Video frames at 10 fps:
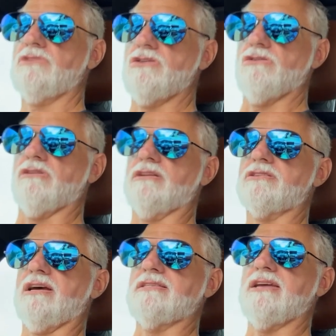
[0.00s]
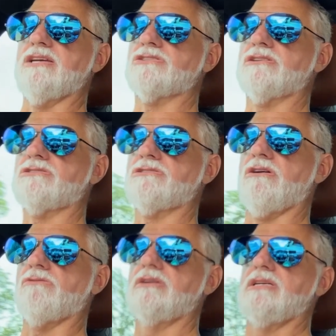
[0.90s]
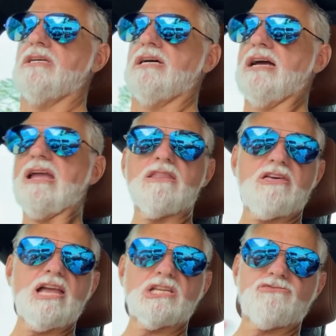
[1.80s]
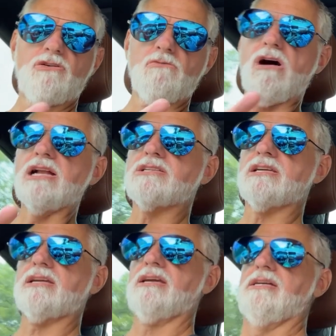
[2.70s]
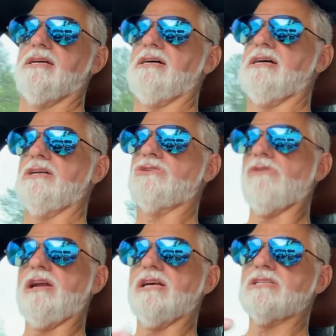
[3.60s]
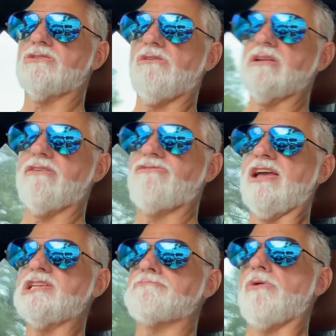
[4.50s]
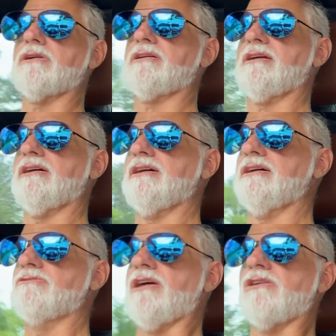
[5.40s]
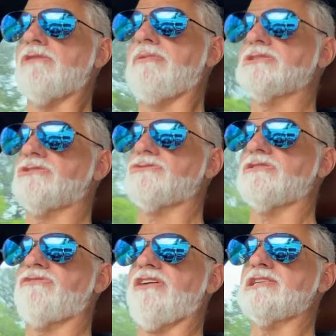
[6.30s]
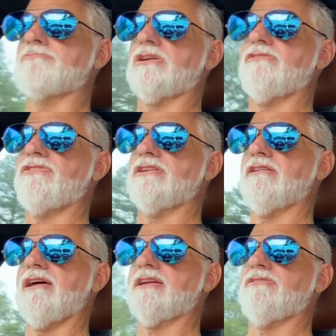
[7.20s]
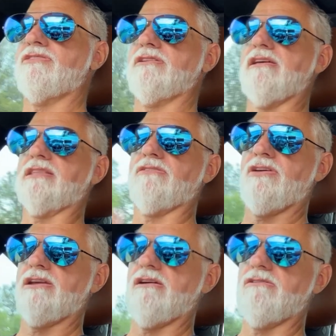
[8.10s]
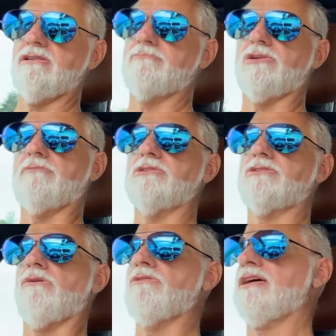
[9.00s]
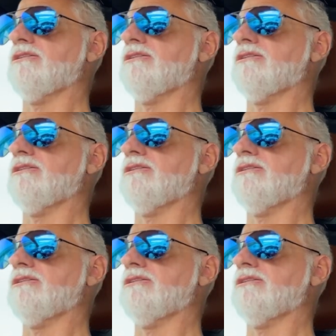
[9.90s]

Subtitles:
your citation. So, again, thanks for watching. Join us on Facebook, Radar Busters on Facebook if you'd like. If you like the video, you put up with the whole thing